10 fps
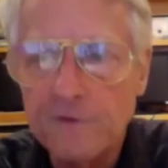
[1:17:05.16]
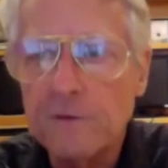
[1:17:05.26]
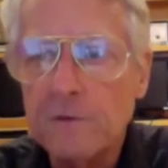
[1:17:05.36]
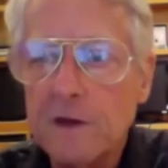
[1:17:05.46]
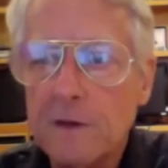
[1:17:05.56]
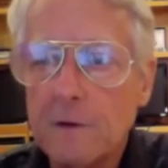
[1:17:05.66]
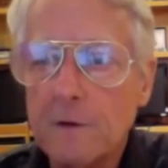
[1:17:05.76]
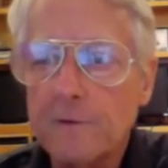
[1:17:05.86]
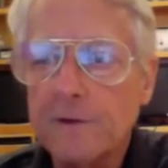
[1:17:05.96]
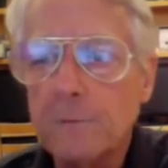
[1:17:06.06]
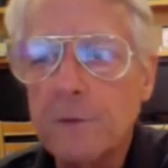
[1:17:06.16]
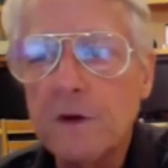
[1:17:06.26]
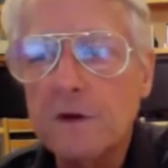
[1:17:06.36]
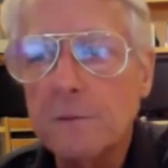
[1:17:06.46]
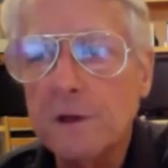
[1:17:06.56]
somebody came along that
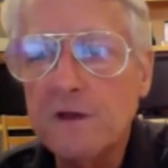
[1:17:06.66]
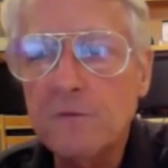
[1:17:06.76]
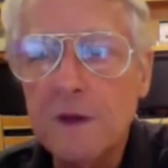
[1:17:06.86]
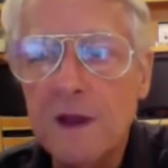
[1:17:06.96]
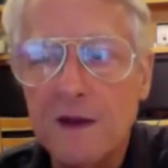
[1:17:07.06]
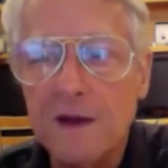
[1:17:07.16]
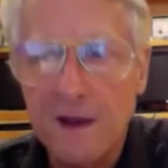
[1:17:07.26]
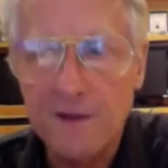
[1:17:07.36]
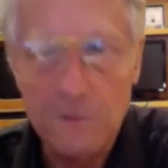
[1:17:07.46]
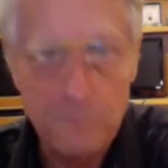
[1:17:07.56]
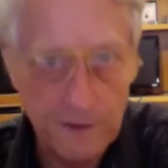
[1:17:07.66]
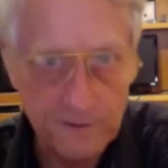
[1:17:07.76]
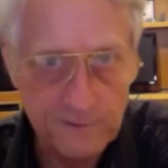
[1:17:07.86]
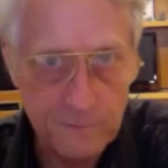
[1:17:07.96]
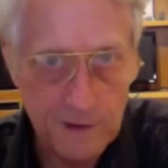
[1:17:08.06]
appeared to believe me and had the bucks
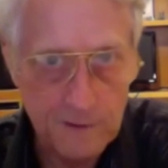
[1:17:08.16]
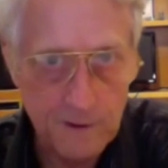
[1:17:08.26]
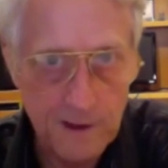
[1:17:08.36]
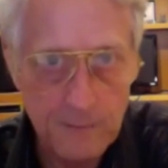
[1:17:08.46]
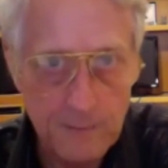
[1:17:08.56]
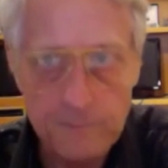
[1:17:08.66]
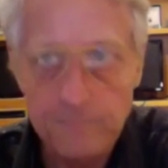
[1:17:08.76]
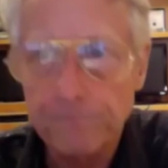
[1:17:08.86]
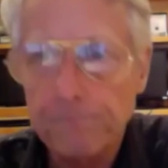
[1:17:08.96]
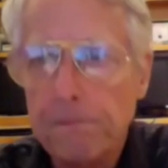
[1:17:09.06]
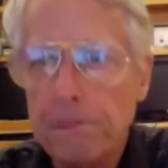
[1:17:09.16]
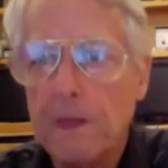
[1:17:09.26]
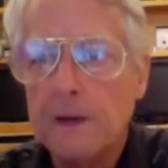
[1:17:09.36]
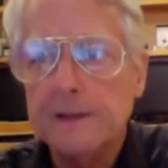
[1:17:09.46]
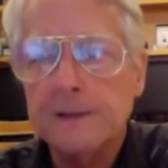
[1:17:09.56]
to make it all happen.
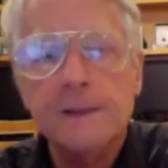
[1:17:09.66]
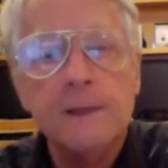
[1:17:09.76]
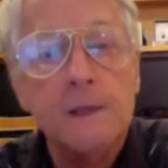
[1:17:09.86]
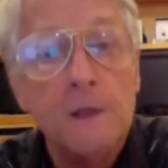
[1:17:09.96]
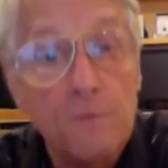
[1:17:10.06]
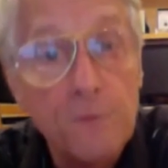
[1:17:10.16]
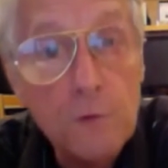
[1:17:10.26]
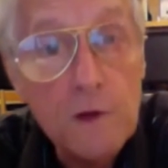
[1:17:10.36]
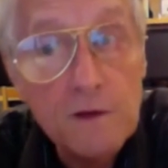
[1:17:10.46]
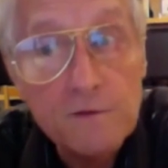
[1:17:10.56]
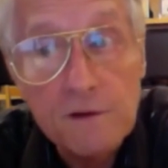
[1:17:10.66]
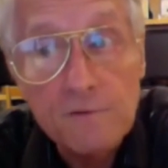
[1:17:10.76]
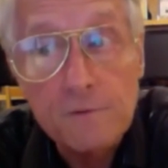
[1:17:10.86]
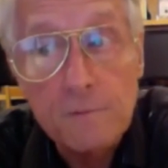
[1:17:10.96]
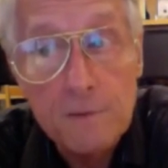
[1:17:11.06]
A few days
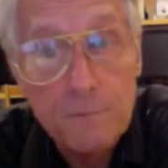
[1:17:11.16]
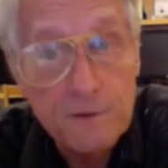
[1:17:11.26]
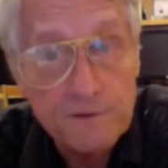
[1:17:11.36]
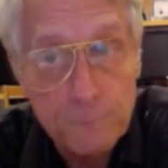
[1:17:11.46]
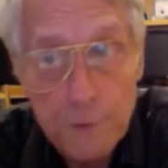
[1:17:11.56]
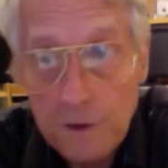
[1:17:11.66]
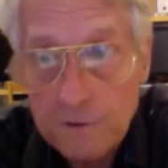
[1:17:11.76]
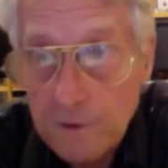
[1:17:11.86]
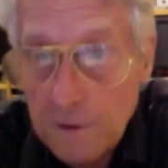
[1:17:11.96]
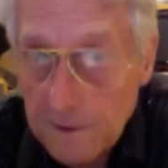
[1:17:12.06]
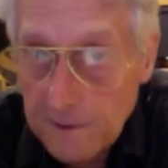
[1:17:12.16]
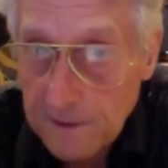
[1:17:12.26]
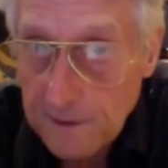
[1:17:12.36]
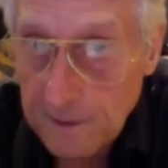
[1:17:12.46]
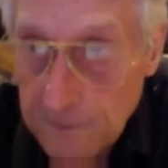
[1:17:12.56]
after my Pittsburgh talk, I
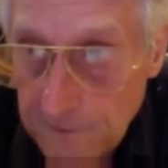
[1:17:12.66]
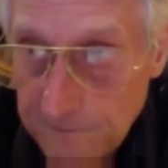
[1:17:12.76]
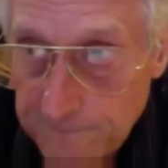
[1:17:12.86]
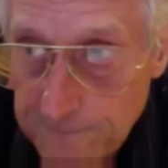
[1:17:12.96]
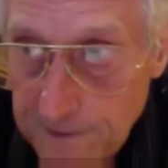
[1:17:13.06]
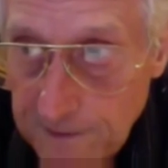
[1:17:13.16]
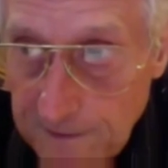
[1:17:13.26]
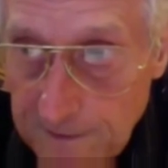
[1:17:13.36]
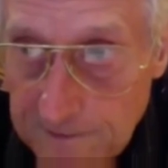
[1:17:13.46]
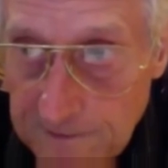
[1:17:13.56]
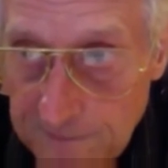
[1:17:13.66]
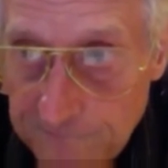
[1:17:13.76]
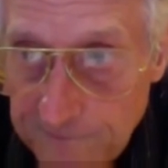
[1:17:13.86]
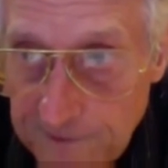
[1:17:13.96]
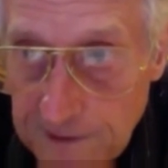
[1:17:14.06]
got a call from a guy
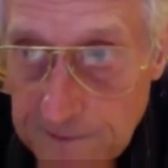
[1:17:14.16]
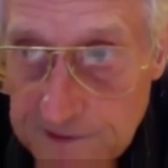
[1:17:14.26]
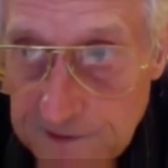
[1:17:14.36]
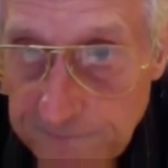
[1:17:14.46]
identifying himself